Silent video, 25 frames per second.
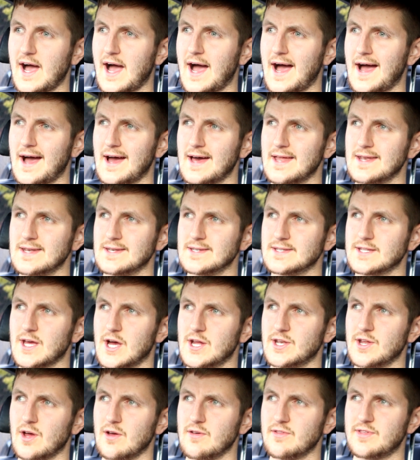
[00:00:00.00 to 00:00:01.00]
and
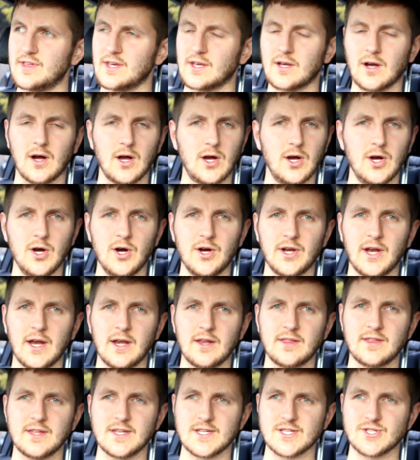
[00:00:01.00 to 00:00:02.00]
I don't think I heard
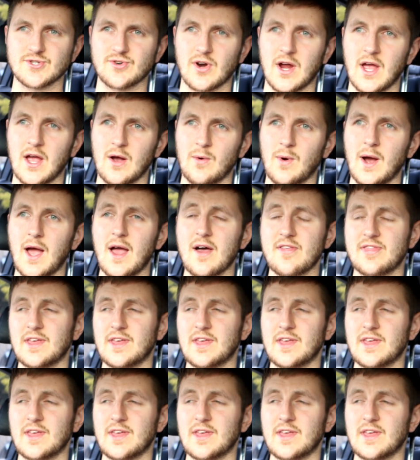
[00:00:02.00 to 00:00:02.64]
anything straight away.